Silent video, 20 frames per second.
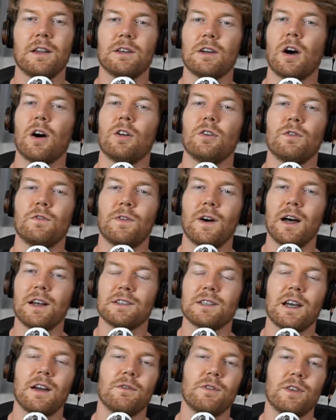the audio
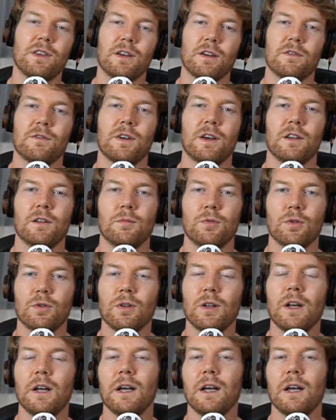files, everything available.